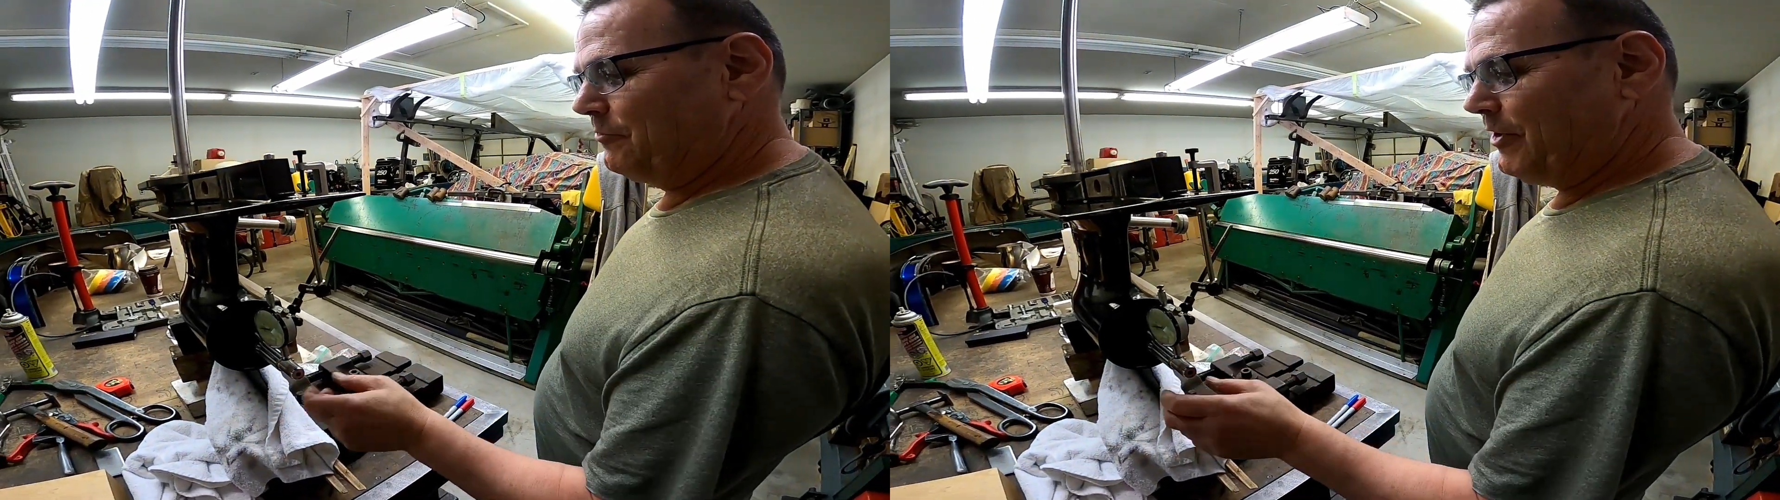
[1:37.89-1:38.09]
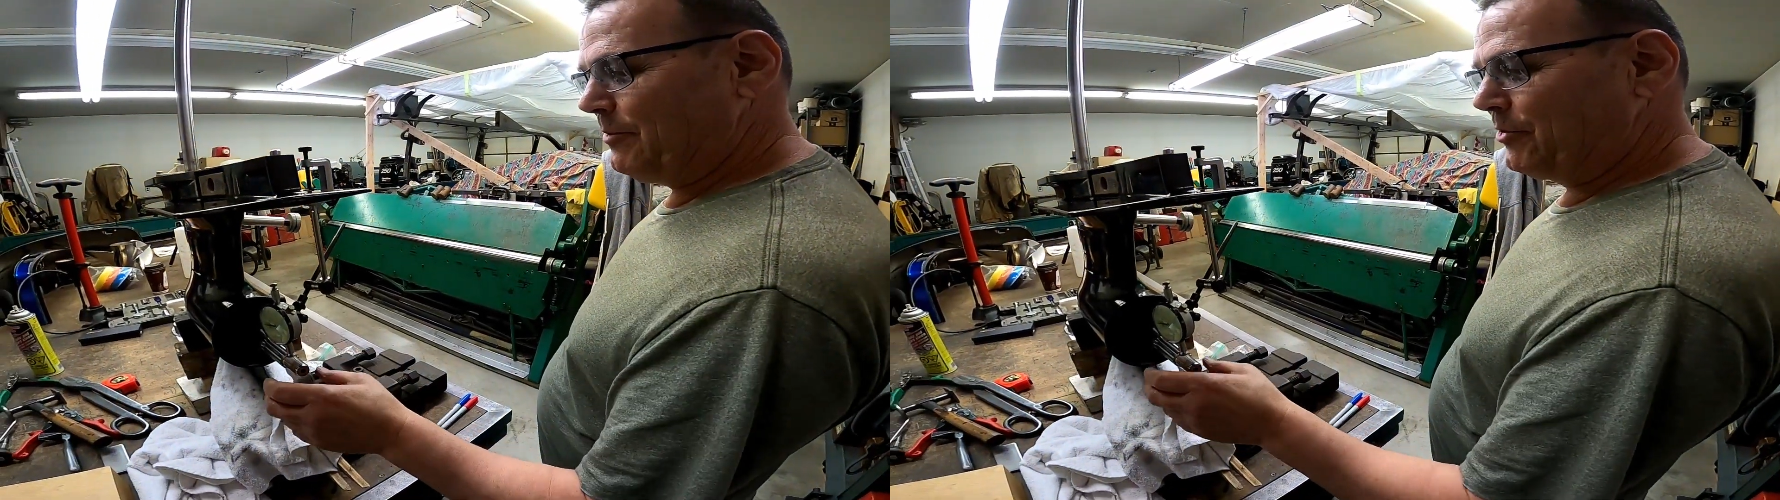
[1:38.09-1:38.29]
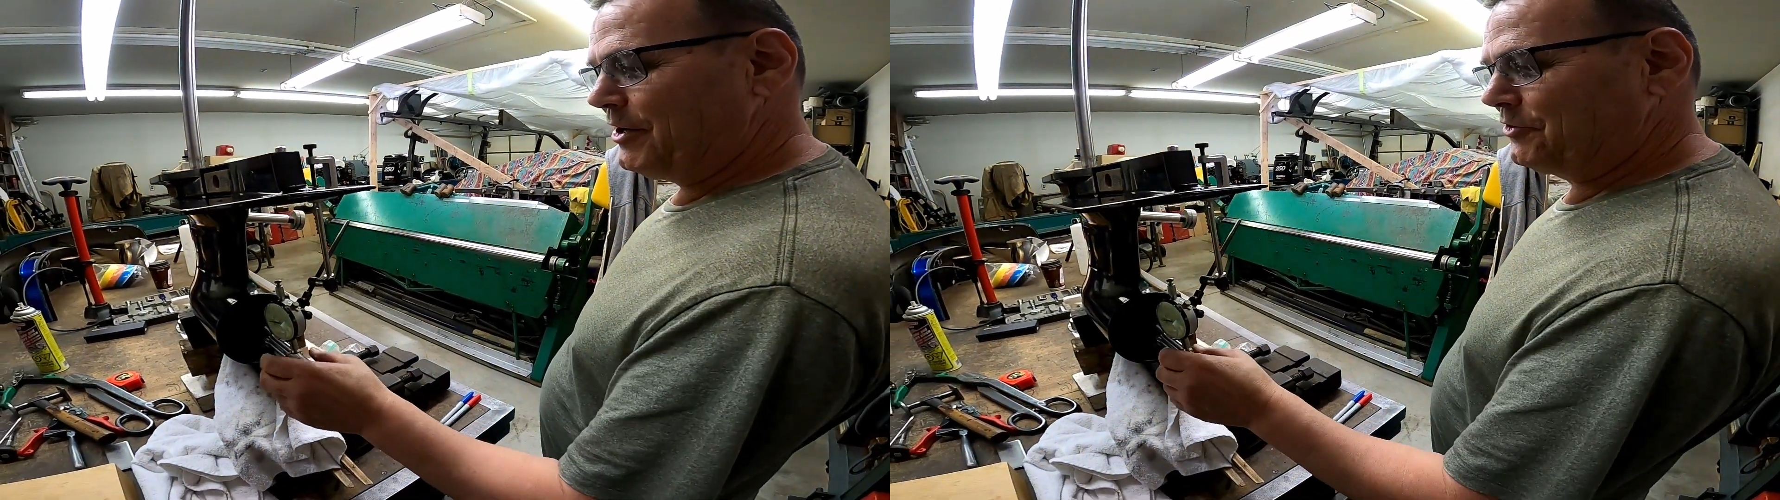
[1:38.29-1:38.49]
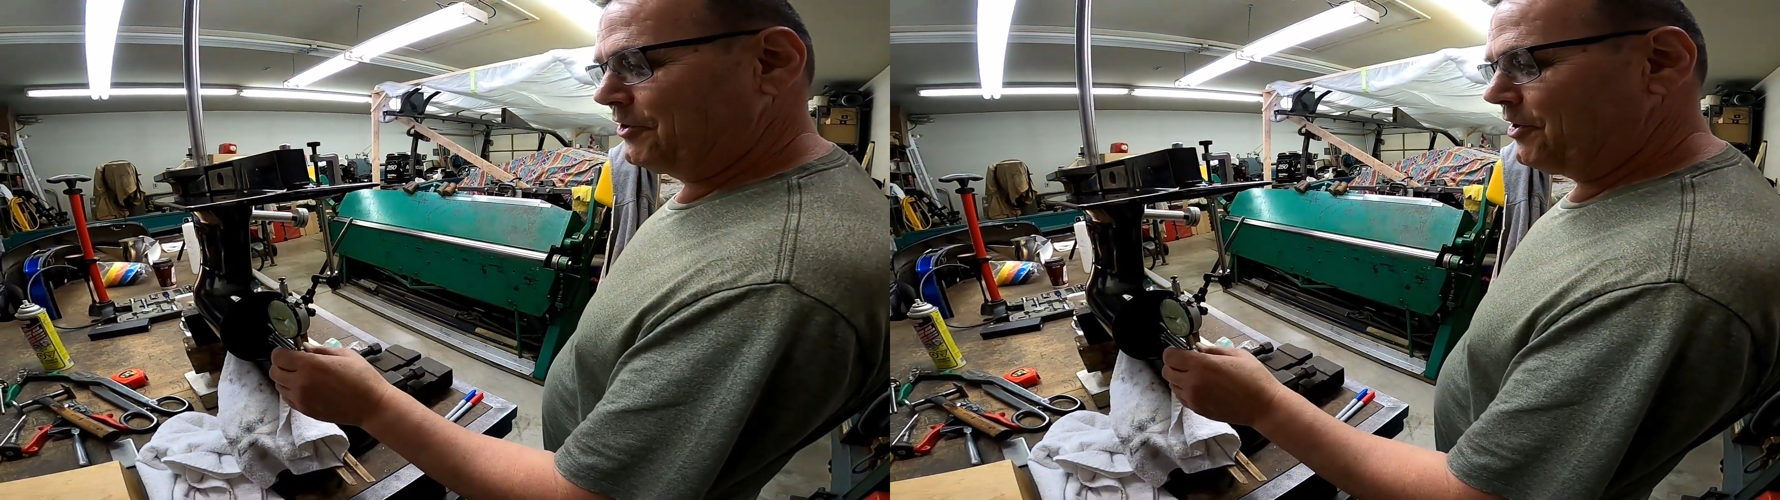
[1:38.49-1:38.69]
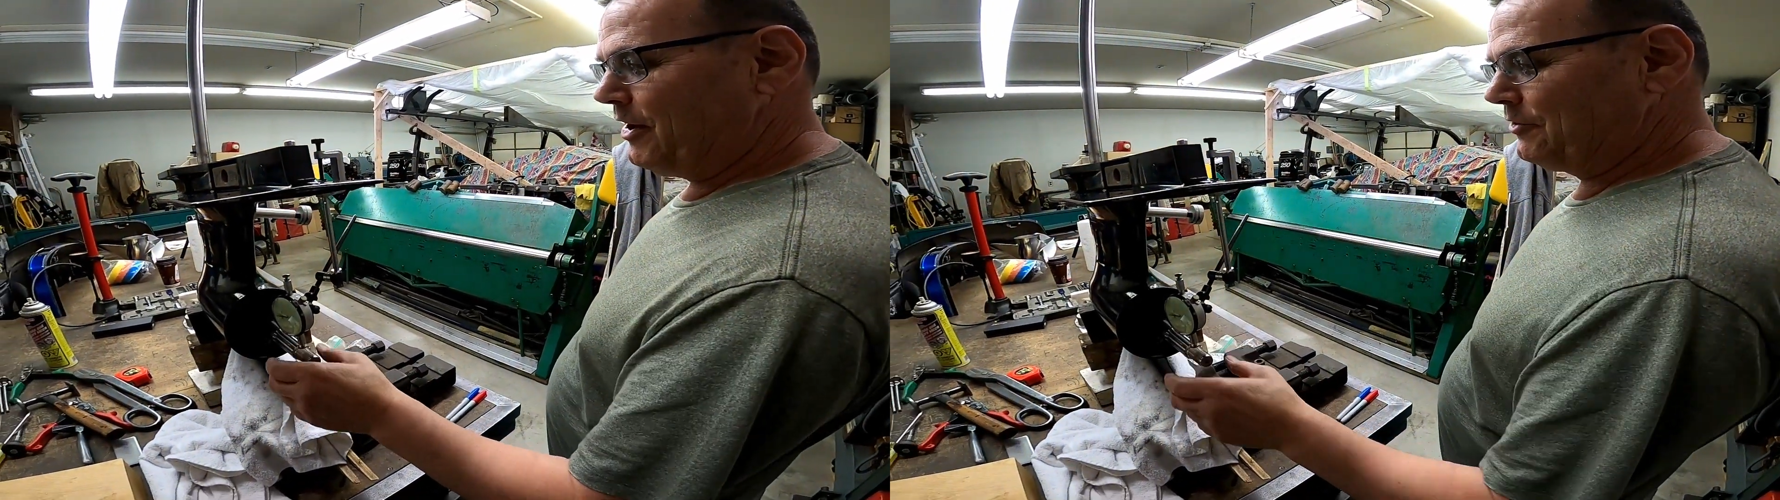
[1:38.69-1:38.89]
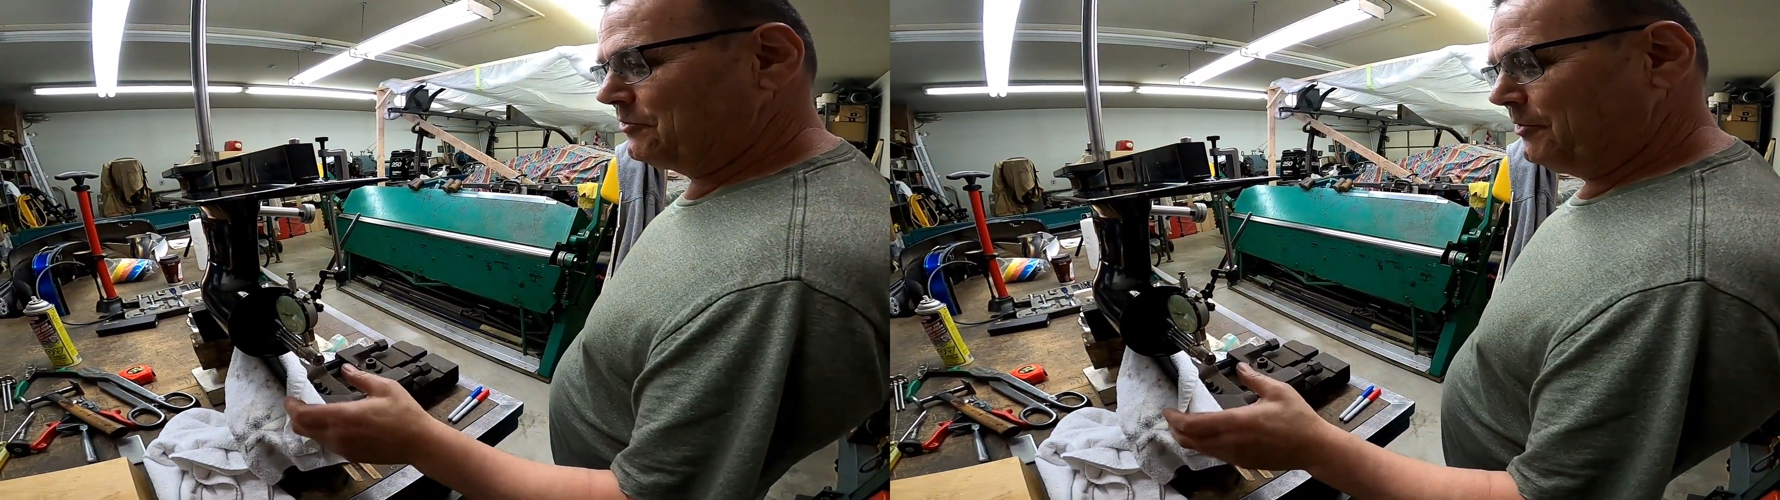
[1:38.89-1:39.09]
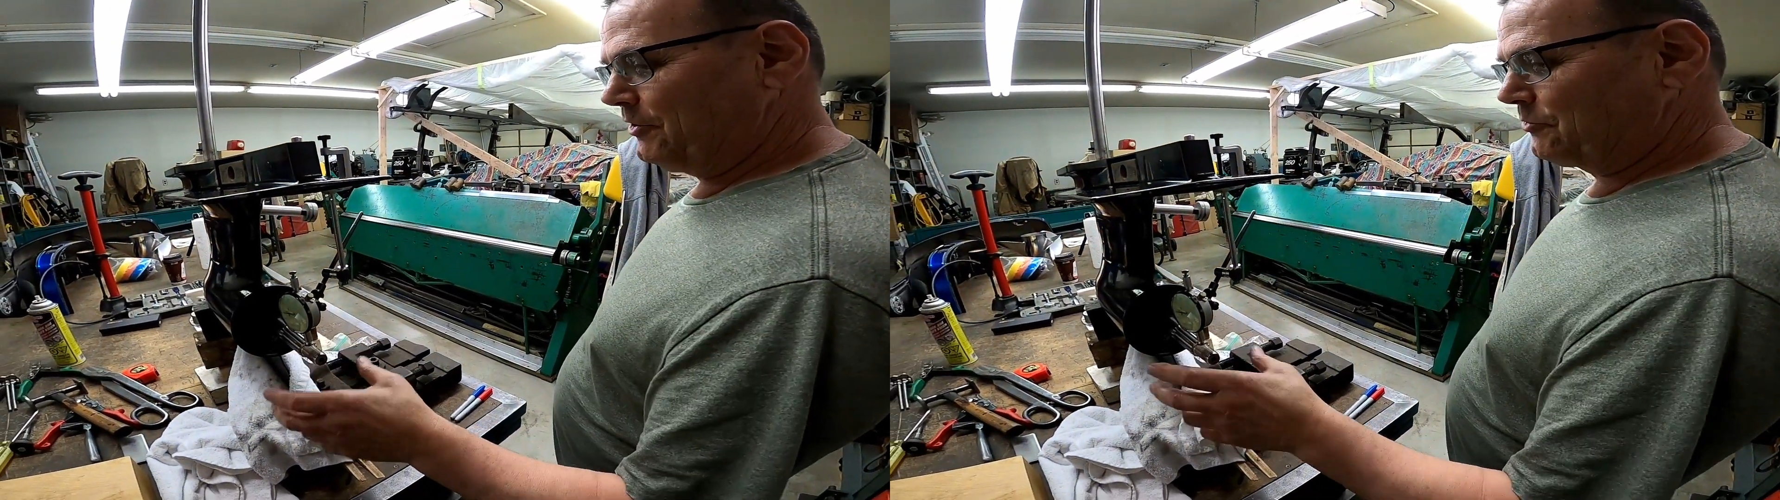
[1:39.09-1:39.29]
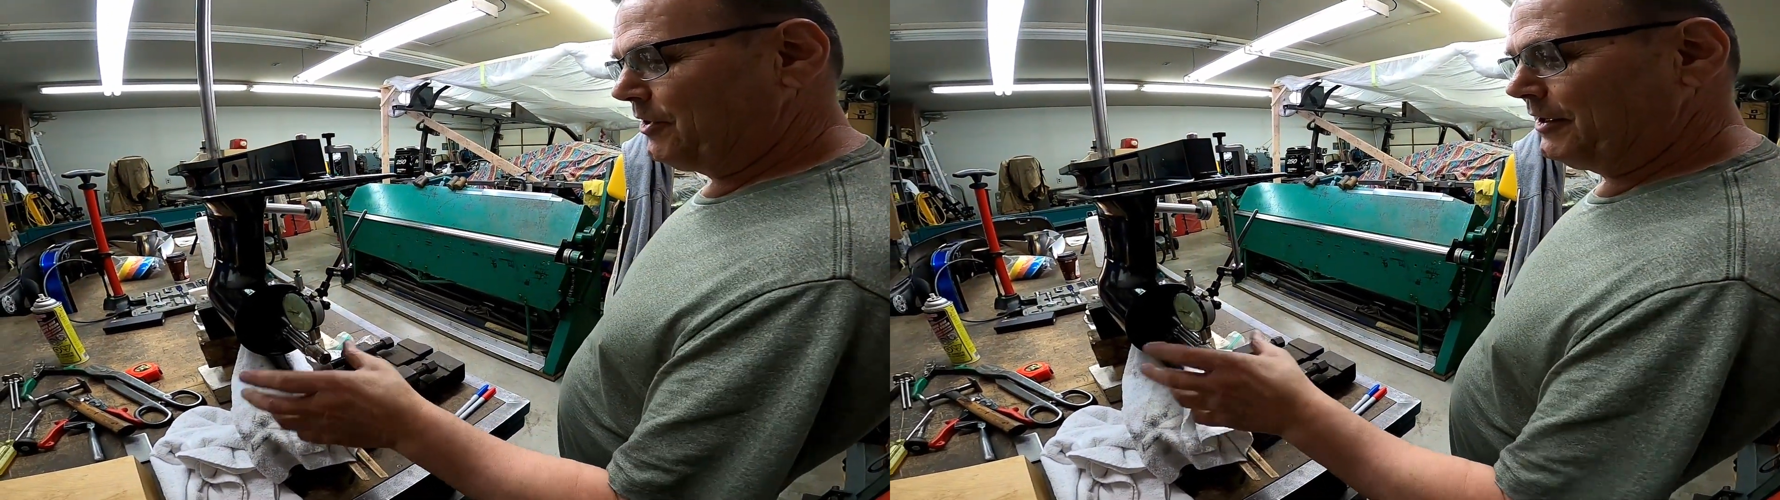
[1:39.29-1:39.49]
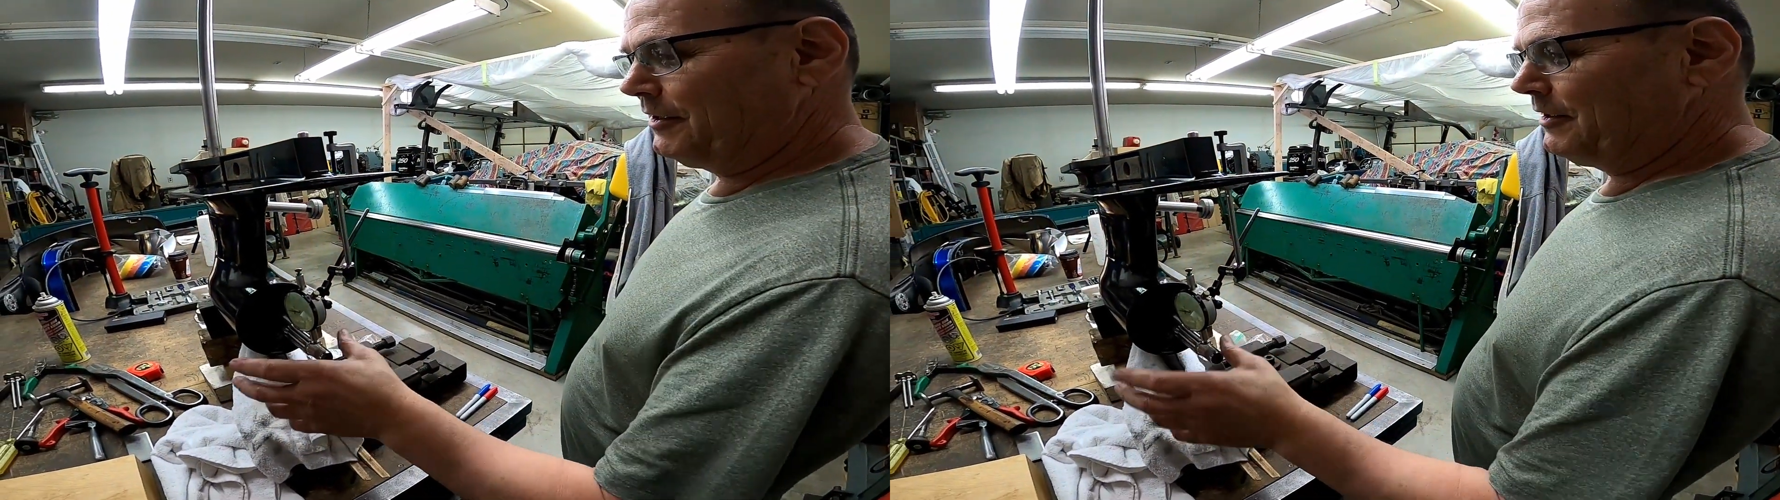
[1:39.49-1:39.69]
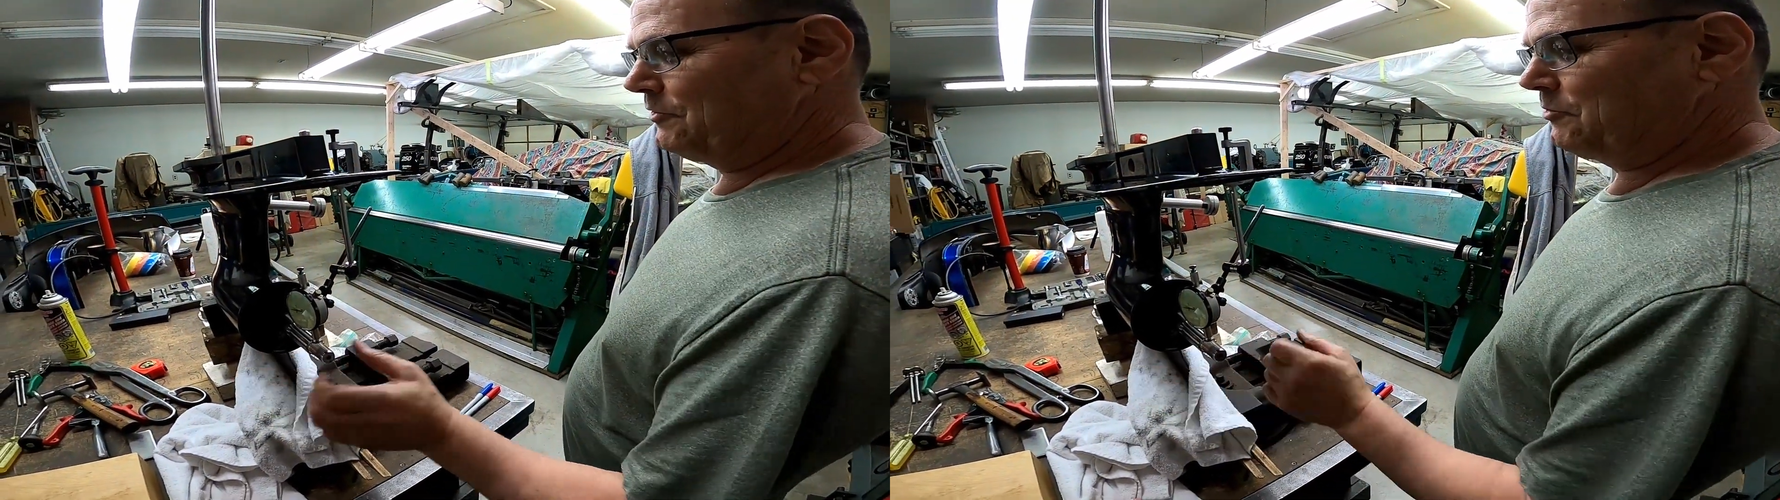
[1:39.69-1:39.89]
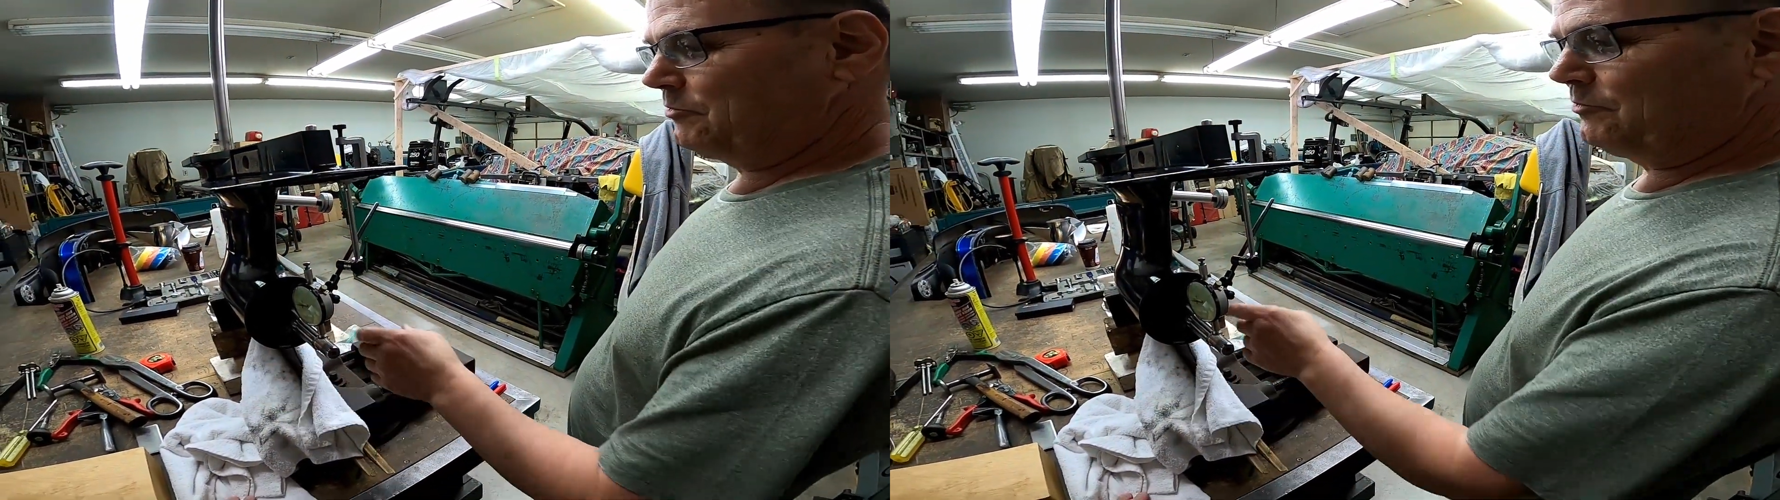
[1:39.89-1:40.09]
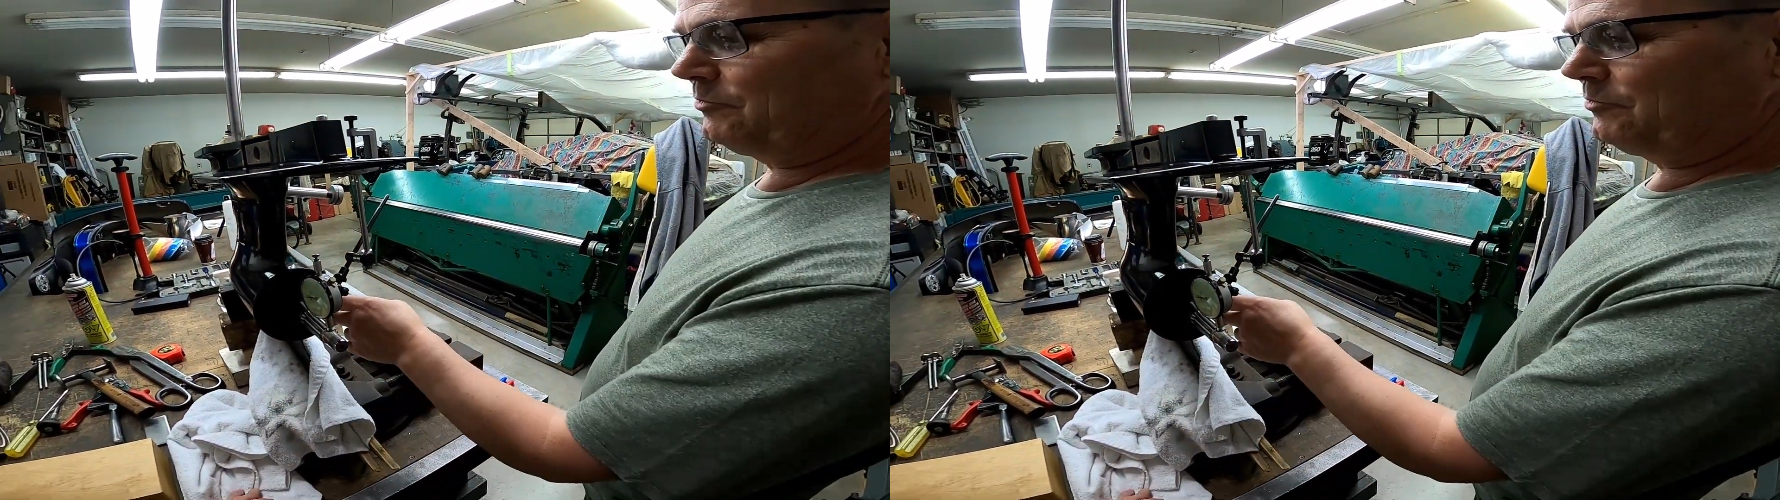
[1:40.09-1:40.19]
vibration caused when it's running. It's